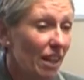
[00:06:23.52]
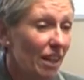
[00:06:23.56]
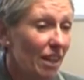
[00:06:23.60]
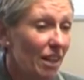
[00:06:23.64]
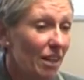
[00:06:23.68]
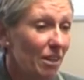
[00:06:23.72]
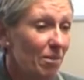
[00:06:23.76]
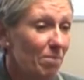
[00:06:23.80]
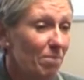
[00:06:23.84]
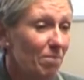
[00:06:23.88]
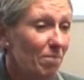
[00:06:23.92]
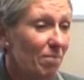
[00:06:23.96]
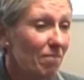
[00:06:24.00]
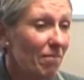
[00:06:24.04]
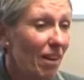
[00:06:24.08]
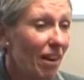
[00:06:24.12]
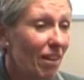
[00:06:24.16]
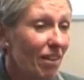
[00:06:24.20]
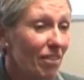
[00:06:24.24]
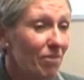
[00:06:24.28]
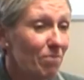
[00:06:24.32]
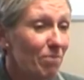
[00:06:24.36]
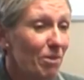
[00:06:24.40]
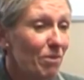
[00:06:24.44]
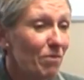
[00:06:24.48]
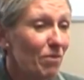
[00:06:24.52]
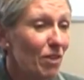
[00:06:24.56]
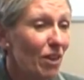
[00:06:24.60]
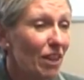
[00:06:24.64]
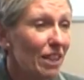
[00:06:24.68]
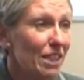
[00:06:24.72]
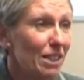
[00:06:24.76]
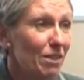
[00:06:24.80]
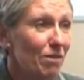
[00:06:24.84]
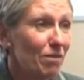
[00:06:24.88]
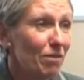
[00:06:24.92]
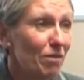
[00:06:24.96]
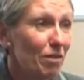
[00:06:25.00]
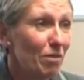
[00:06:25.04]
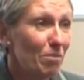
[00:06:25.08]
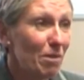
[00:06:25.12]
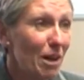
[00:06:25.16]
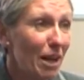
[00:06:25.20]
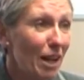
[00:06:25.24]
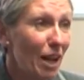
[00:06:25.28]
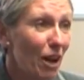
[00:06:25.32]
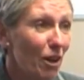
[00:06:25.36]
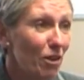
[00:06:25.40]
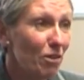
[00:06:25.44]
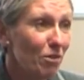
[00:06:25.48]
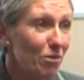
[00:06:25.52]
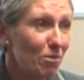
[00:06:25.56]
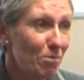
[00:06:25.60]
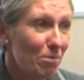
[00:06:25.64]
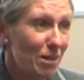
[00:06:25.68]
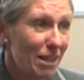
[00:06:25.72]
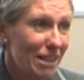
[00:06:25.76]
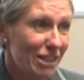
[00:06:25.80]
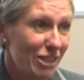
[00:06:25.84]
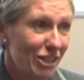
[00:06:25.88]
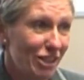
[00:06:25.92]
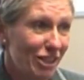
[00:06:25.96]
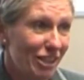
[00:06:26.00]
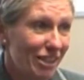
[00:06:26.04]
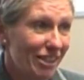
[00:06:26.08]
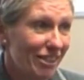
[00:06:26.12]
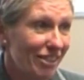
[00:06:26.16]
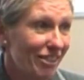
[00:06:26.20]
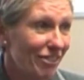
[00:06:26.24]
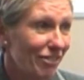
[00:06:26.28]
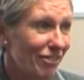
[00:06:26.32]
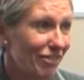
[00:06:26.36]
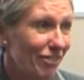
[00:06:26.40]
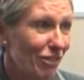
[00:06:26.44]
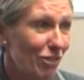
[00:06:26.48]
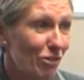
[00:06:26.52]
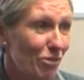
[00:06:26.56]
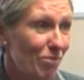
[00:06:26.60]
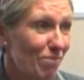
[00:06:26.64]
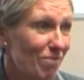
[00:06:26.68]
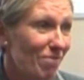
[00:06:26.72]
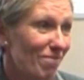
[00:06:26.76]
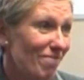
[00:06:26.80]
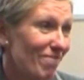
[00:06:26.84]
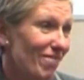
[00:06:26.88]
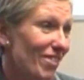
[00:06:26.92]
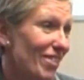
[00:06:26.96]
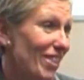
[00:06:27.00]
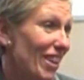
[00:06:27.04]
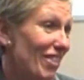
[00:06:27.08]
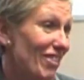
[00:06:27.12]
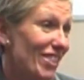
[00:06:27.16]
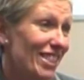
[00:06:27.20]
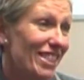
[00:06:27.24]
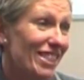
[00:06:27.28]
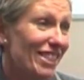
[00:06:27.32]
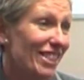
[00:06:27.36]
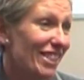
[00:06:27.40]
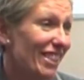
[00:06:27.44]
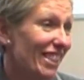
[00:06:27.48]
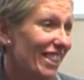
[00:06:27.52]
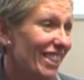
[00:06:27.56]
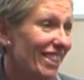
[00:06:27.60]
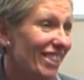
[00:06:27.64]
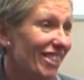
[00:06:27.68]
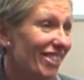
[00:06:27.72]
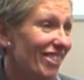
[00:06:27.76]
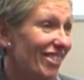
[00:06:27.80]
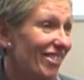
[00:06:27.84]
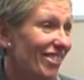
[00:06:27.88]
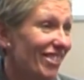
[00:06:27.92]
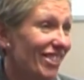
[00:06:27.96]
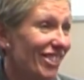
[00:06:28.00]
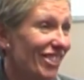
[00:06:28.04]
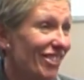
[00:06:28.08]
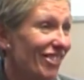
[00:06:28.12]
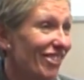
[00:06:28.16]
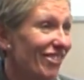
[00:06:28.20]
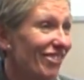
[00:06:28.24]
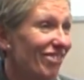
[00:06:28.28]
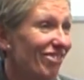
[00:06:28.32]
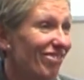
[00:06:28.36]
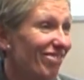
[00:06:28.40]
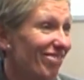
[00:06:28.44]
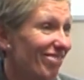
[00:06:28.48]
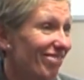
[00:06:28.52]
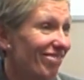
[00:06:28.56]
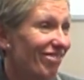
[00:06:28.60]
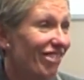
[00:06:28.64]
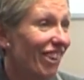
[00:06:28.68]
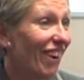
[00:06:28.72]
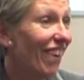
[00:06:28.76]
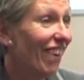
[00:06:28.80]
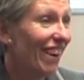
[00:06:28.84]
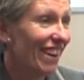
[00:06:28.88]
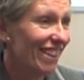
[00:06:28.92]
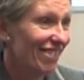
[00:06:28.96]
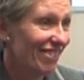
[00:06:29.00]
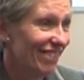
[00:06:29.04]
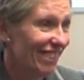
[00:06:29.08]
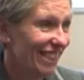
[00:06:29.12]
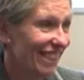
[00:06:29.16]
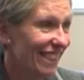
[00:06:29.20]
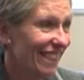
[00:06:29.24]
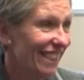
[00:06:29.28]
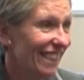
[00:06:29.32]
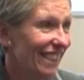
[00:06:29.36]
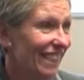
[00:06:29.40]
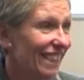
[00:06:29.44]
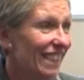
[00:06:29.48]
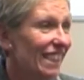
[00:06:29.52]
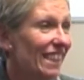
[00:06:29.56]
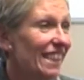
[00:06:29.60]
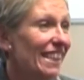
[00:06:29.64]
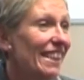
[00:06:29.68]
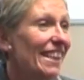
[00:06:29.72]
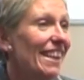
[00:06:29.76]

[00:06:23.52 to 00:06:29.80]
I've been writing for my own pleasure since I could sort of write, really.